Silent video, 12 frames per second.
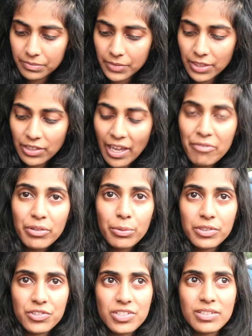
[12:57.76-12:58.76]
And
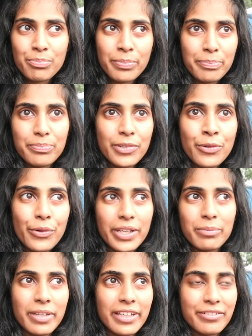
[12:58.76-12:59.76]
everyone's just
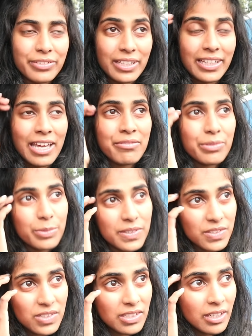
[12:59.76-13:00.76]
annoying me. I feel like everyone's
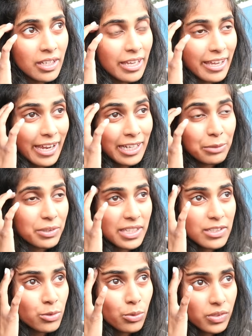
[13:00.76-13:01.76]
just... Anyone
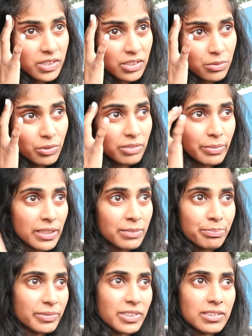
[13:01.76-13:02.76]
that talks, I just want to be...
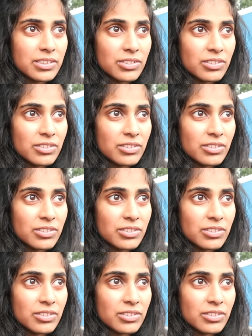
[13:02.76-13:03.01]
Just